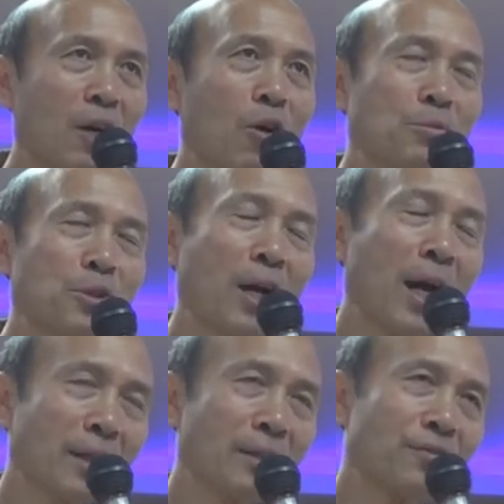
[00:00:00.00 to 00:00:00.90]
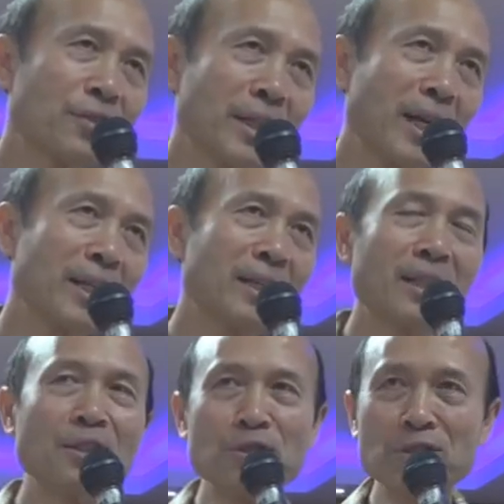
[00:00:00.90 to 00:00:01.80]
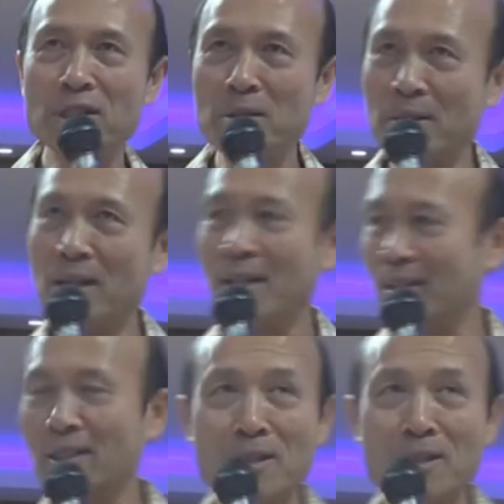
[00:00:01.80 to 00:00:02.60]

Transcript: I hope you hunger for that and then you'll stay behind.